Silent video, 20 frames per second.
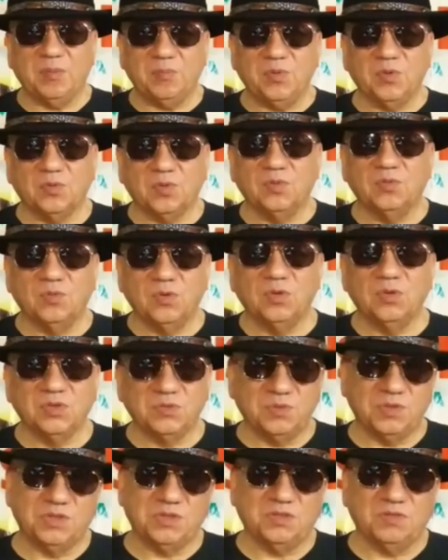up your own rules,
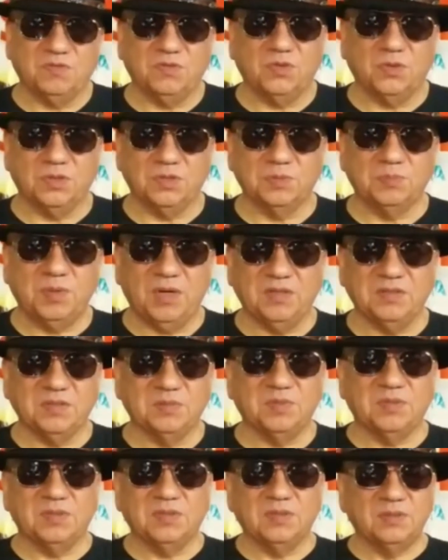which is of course possible.